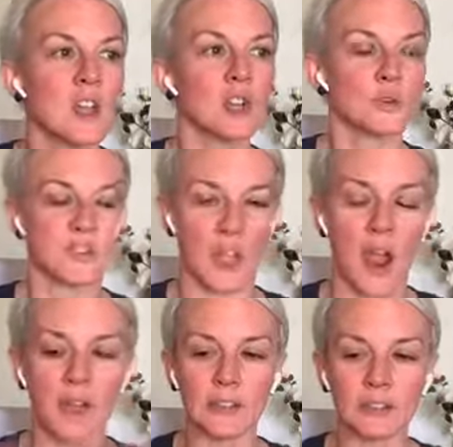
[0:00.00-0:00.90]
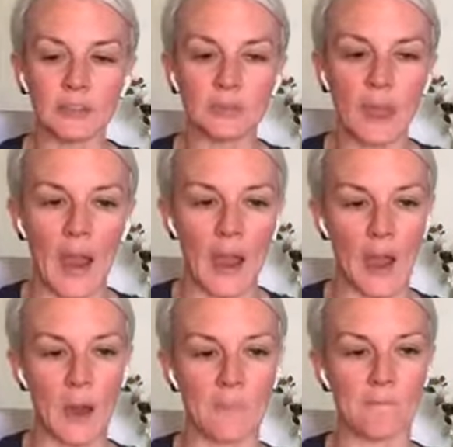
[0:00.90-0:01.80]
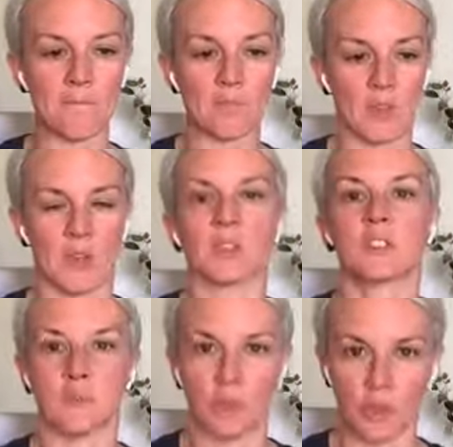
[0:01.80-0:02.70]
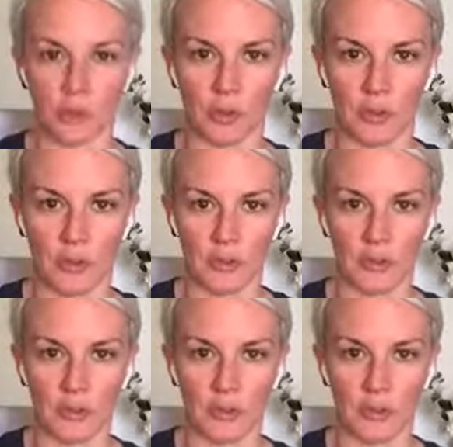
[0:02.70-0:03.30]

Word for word: was kind of um, subdued